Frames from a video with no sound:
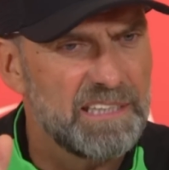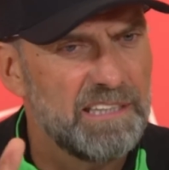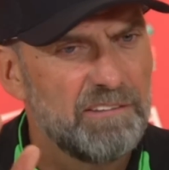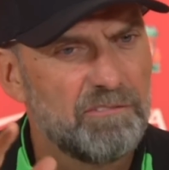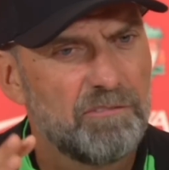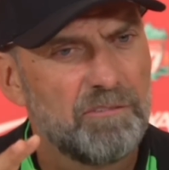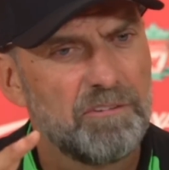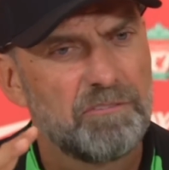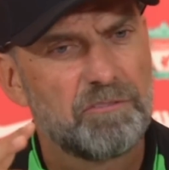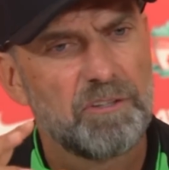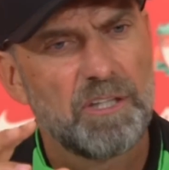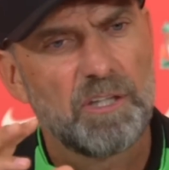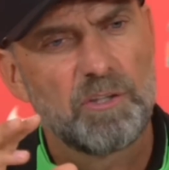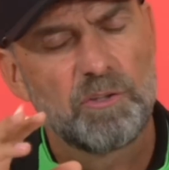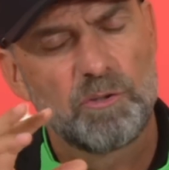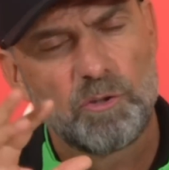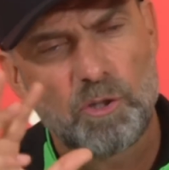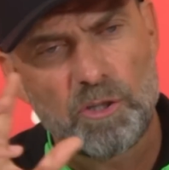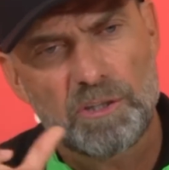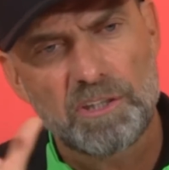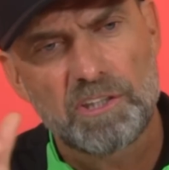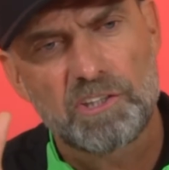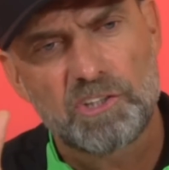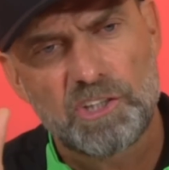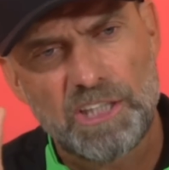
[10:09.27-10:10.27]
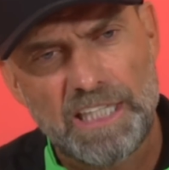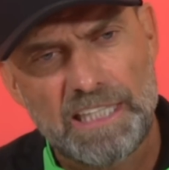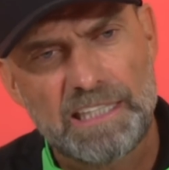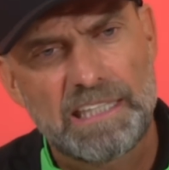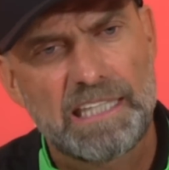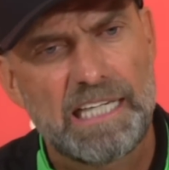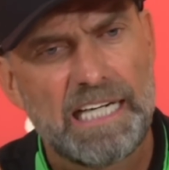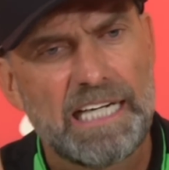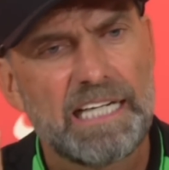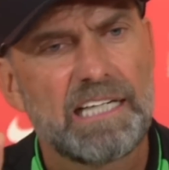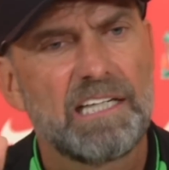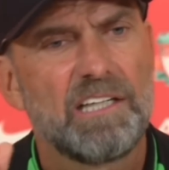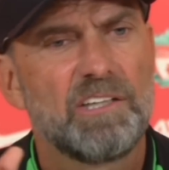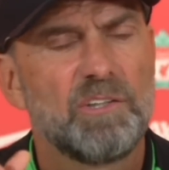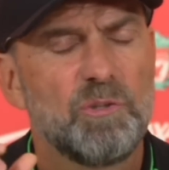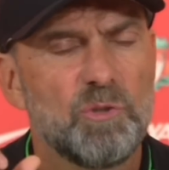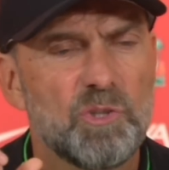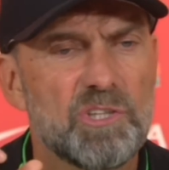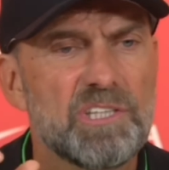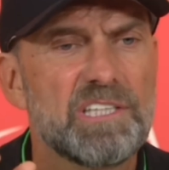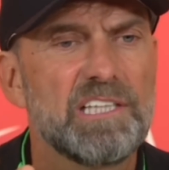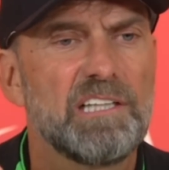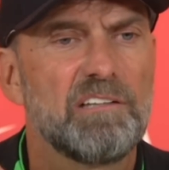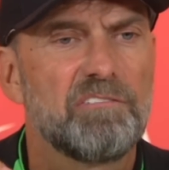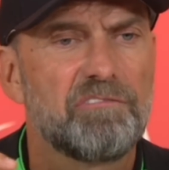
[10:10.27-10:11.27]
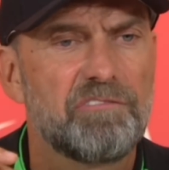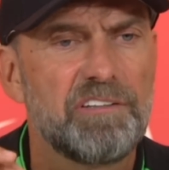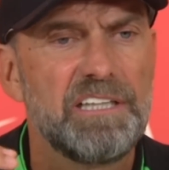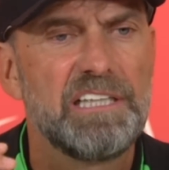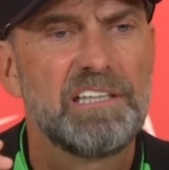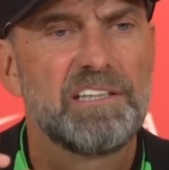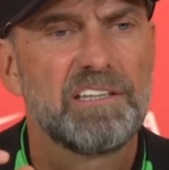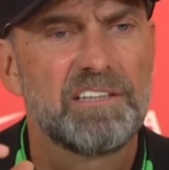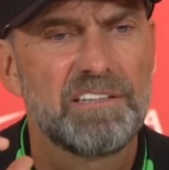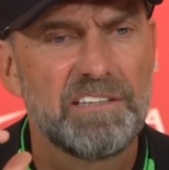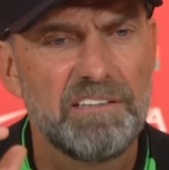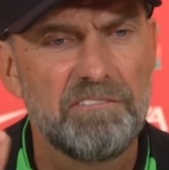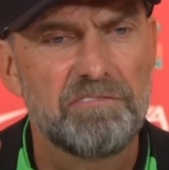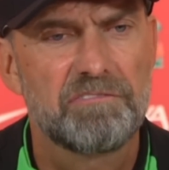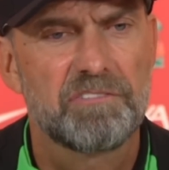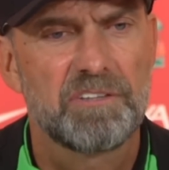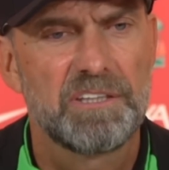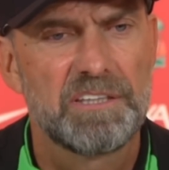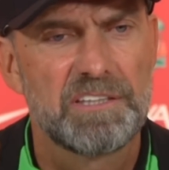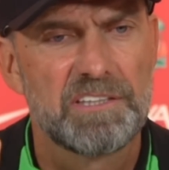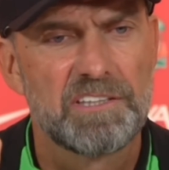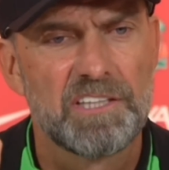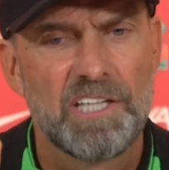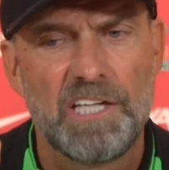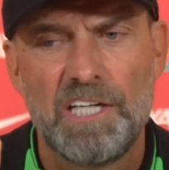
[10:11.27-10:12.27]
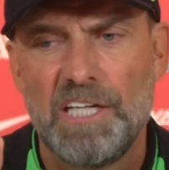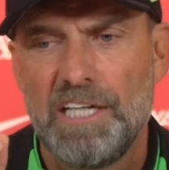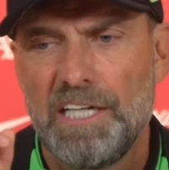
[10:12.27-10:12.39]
Even if you're not a chat liker, you still feel the difference.